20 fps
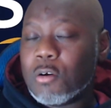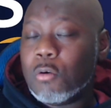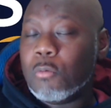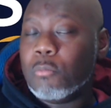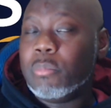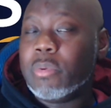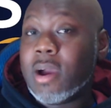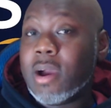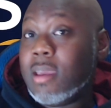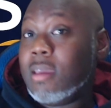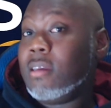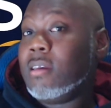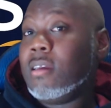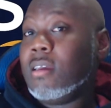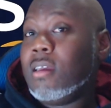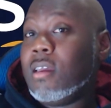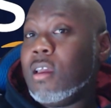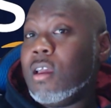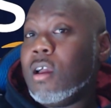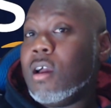But
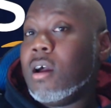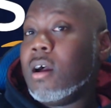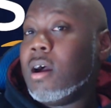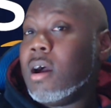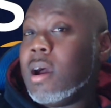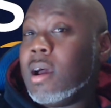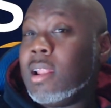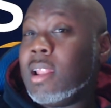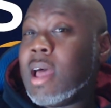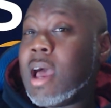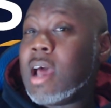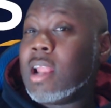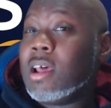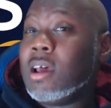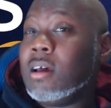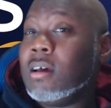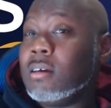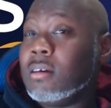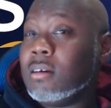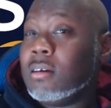a lot
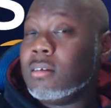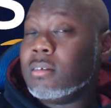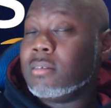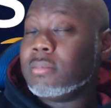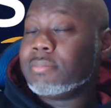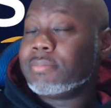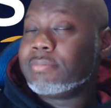of